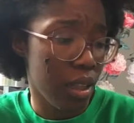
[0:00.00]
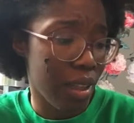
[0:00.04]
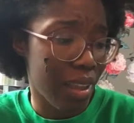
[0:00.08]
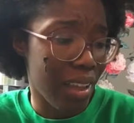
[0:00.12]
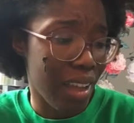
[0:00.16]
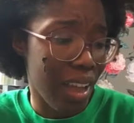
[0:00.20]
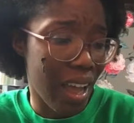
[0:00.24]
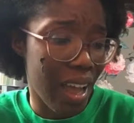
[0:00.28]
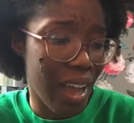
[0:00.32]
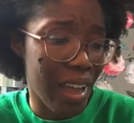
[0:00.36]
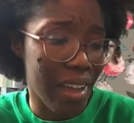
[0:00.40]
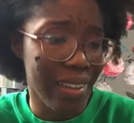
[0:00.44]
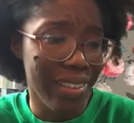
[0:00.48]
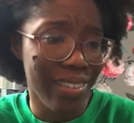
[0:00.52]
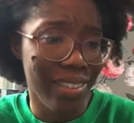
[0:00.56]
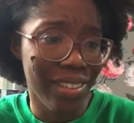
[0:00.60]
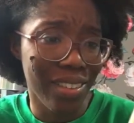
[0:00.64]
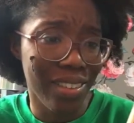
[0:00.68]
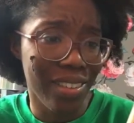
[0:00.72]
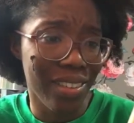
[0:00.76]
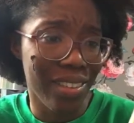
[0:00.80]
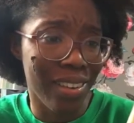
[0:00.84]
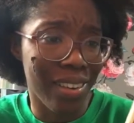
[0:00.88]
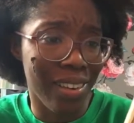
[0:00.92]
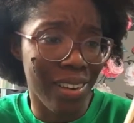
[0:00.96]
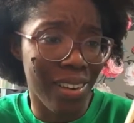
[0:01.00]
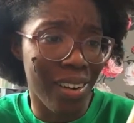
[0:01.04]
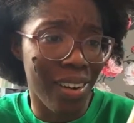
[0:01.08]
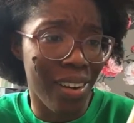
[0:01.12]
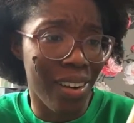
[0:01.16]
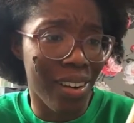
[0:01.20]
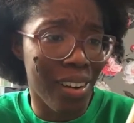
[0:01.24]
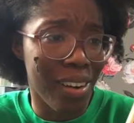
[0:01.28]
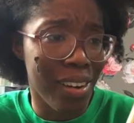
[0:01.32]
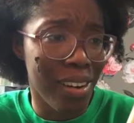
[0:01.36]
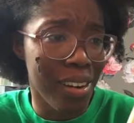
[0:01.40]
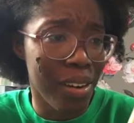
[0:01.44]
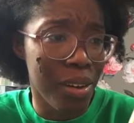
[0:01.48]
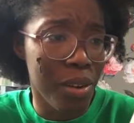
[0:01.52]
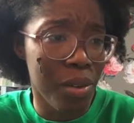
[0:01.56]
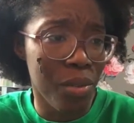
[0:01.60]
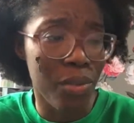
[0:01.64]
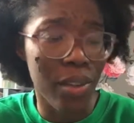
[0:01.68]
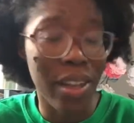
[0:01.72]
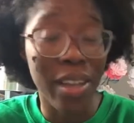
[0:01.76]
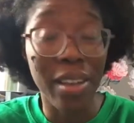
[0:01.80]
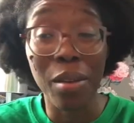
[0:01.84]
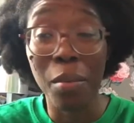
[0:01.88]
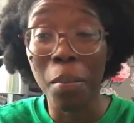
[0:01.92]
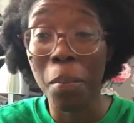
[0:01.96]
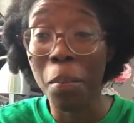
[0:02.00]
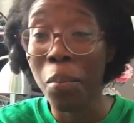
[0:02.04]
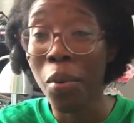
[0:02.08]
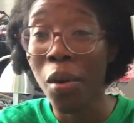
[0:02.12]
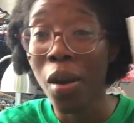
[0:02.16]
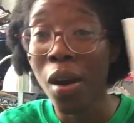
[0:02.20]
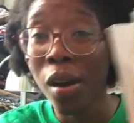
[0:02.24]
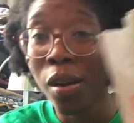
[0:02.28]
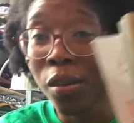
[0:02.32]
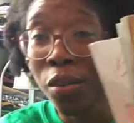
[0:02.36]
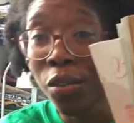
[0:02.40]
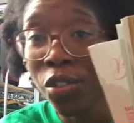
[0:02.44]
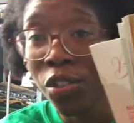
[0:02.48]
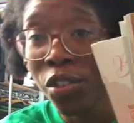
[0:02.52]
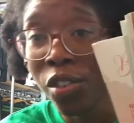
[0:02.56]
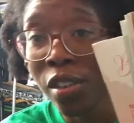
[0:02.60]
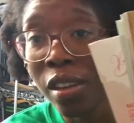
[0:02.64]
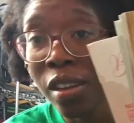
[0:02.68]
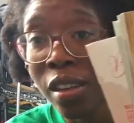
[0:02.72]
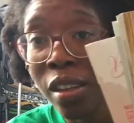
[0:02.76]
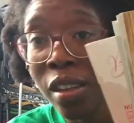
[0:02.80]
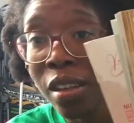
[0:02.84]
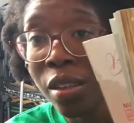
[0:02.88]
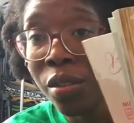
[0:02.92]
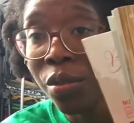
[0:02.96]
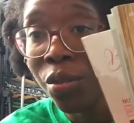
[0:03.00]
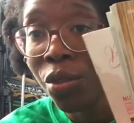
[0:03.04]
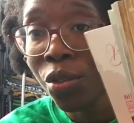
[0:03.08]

I just love. And the puff sleeves, you